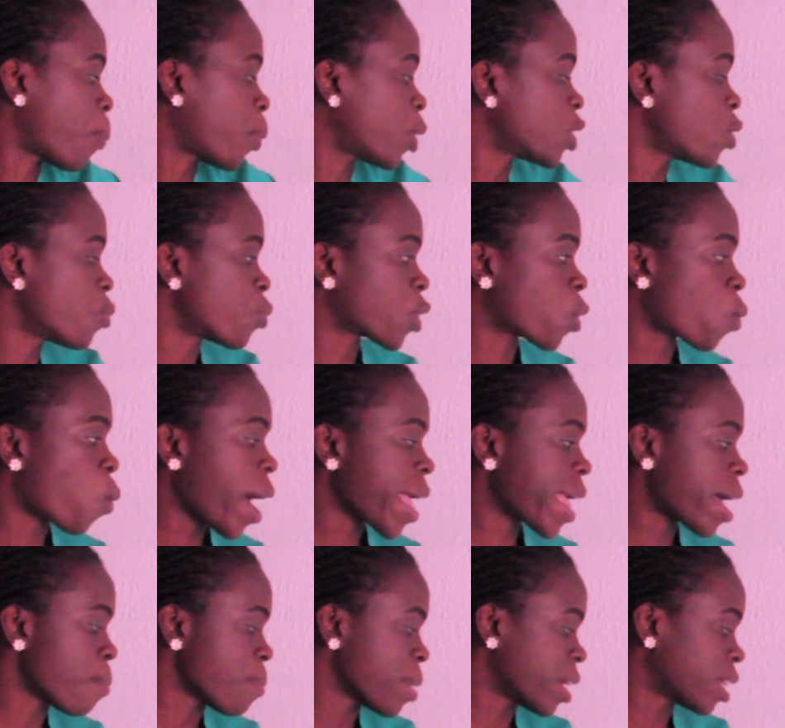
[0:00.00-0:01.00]
body
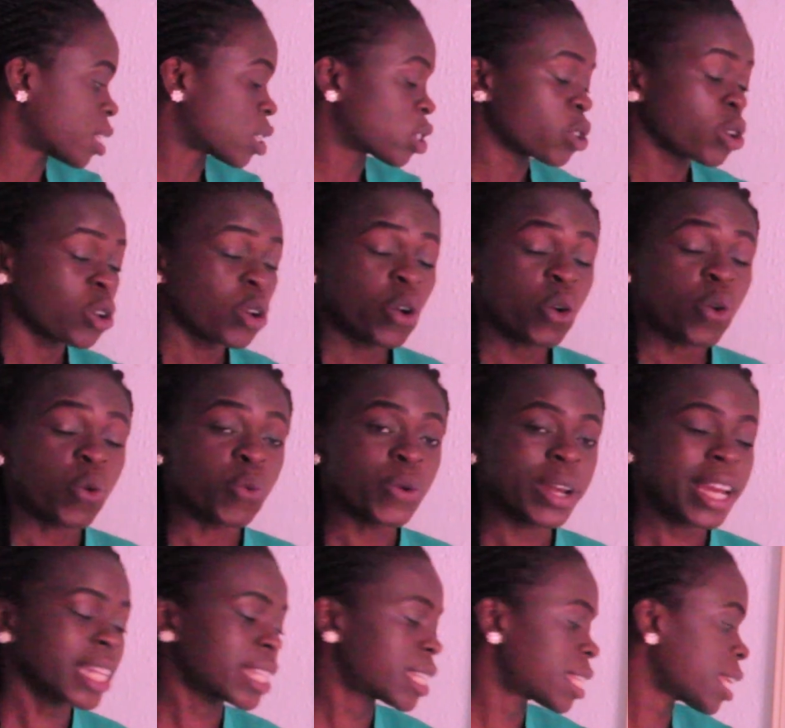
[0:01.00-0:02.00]
requirement,
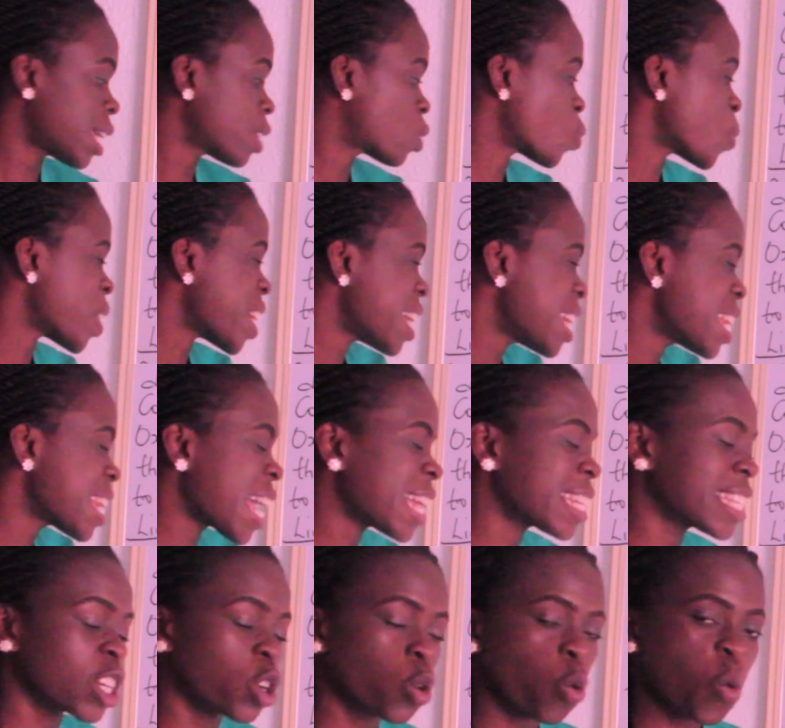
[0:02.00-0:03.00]
related to
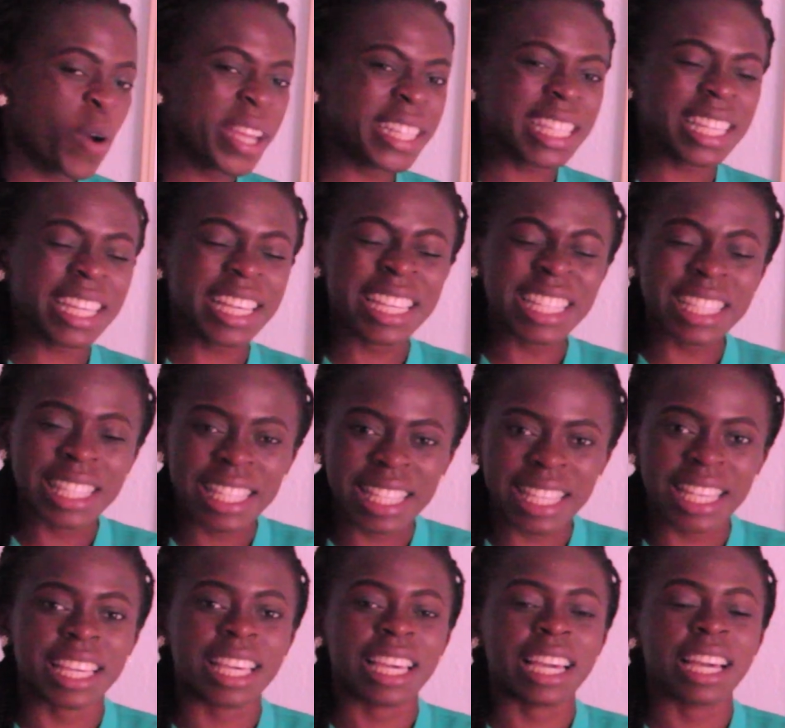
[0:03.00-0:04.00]
inadequate
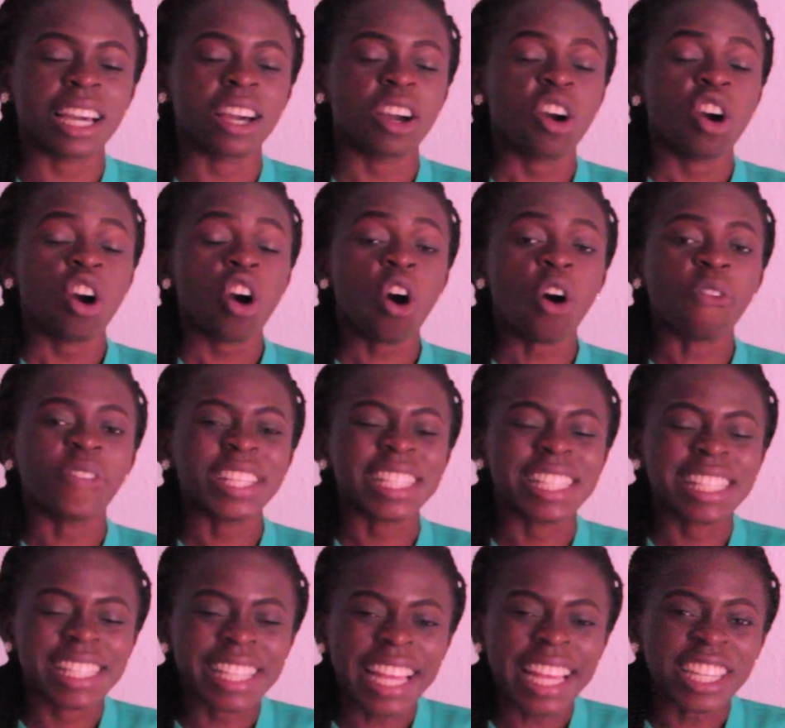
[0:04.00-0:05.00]
intake of
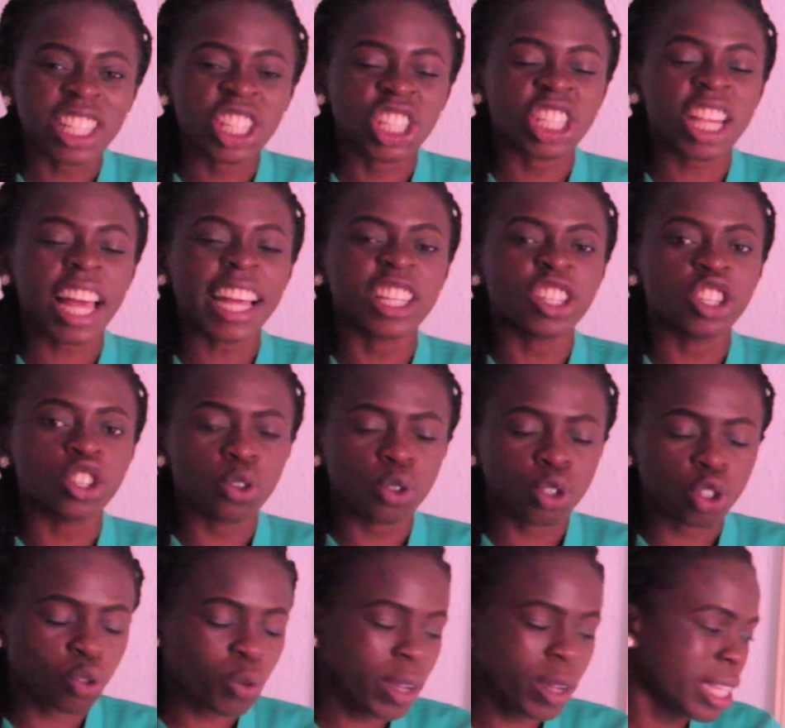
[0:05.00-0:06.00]
essential
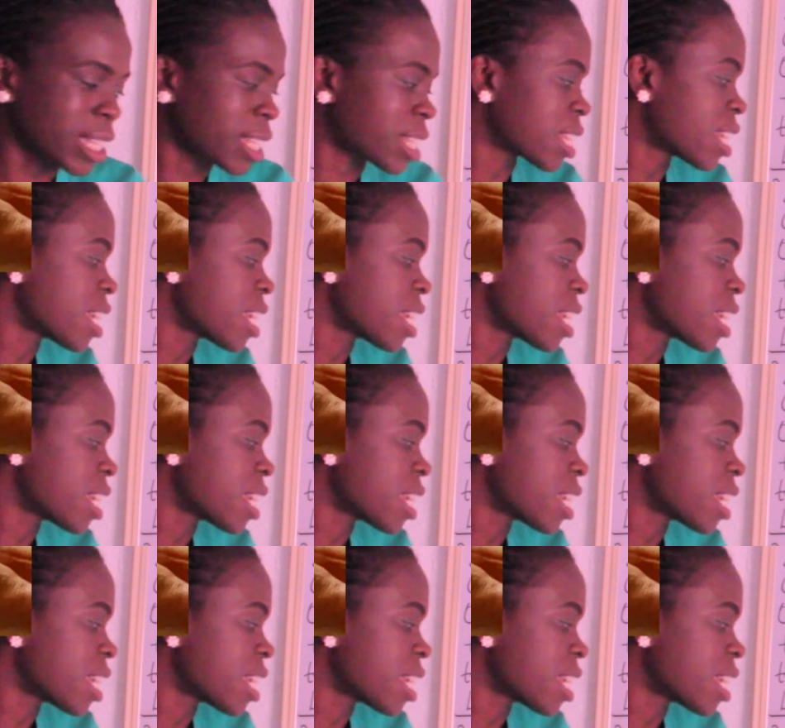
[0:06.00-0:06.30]
nutrients,